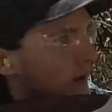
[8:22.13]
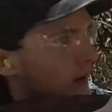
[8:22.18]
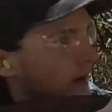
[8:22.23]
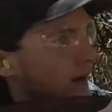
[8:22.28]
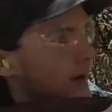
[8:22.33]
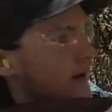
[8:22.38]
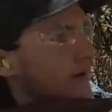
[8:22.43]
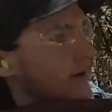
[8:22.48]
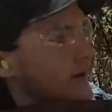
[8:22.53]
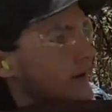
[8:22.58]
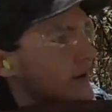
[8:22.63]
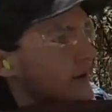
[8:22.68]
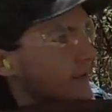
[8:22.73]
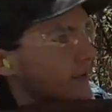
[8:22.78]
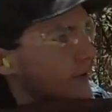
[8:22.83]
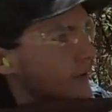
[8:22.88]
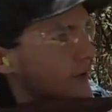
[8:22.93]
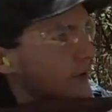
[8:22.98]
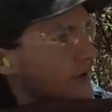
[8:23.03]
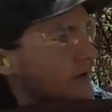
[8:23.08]
And
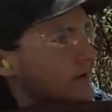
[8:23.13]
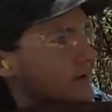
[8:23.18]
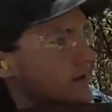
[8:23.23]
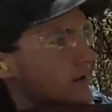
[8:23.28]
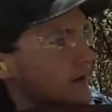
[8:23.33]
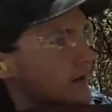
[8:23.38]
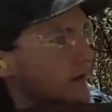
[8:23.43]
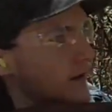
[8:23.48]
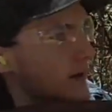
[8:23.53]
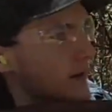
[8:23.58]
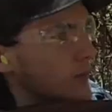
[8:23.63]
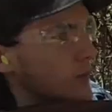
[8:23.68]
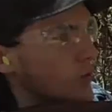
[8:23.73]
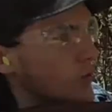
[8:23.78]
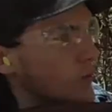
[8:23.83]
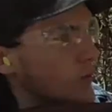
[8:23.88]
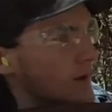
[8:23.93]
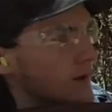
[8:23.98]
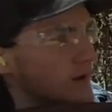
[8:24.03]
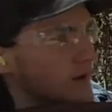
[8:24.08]
if you didn't see the
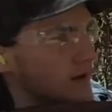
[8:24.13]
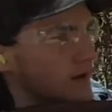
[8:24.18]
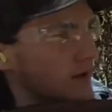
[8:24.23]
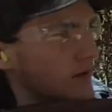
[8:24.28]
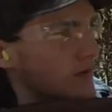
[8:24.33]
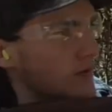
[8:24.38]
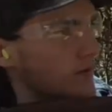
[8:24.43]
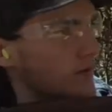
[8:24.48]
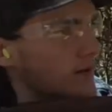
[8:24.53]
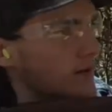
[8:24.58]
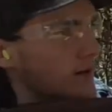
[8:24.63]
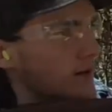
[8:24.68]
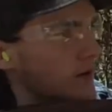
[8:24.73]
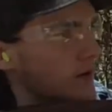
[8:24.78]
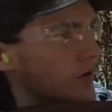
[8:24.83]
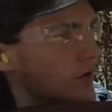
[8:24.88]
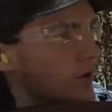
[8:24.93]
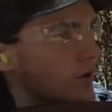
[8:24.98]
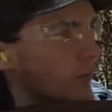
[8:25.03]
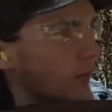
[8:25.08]
M27
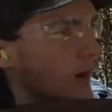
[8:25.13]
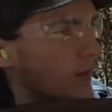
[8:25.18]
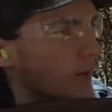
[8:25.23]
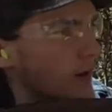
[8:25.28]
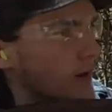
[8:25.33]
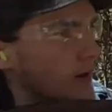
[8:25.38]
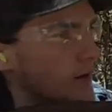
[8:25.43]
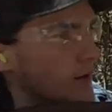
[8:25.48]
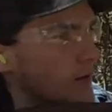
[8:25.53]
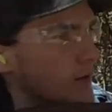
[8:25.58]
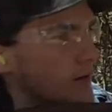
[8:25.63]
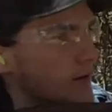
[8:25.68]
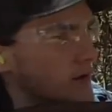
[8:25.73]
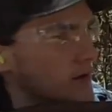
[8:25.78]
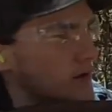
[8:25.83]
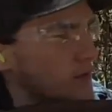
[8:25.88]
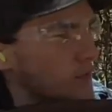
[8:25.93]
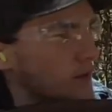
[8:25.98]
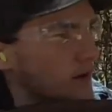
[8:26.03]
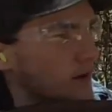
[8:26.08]
video, you may be
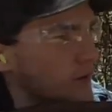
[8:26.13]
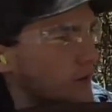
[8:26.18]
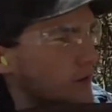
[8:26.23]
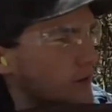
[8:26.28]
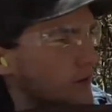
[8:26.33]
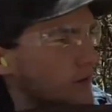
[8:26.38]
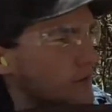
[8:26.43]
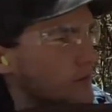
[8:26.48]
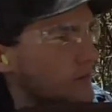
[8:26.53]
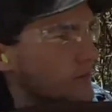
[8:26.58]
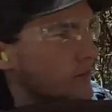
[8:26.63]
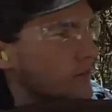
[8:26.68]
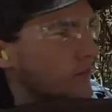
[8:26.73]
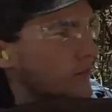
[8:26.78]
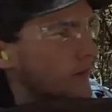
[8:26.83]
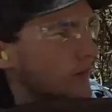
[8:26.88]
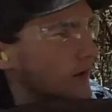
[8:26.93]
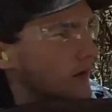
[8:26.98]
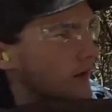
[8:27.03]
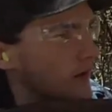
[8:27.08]
curious about
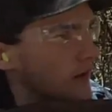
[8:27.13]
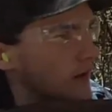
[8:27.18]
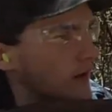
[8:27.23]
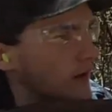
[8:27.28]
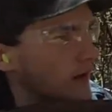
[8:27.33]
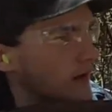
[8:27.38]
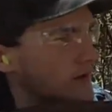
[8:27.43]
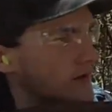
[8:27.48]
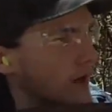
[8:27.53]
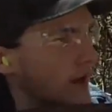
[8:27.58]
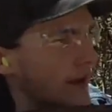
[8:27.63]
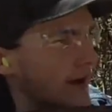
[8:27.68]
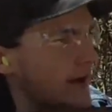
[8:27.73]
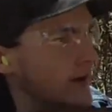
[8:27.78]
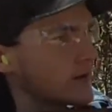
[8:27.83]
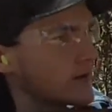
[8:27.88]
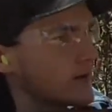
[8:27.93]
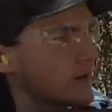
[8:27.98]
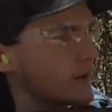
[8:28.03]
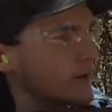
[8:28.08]
us
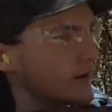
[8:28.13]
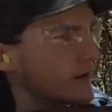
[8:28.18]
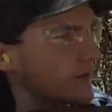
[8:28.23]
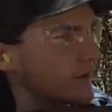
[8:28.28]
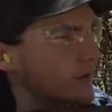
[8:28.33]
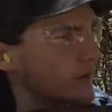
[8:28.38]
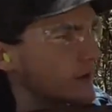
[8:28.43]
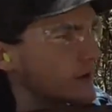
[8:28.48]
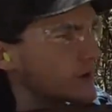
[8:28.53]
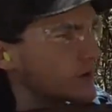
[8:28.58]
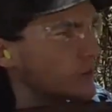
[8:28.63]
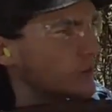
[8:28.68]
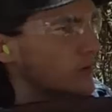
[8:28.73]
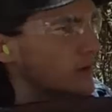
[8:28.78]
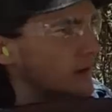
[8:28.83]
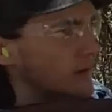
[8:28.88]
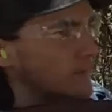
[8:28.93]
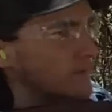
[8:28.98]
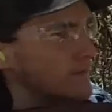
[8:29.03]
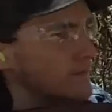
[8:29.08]
hand loading for this
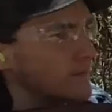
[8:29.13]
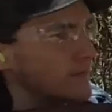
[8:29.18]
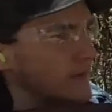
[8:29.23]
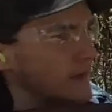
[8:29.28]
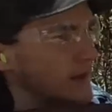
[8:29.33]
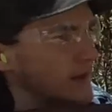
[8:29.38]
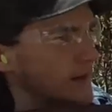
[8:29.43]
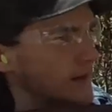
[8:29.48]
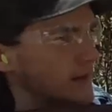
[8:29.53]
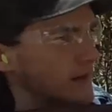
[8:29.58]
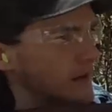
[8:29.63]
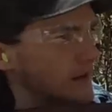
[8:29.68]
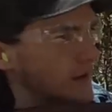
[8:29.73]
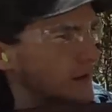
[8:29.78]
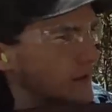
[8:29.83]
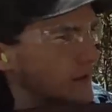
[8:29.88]
one, and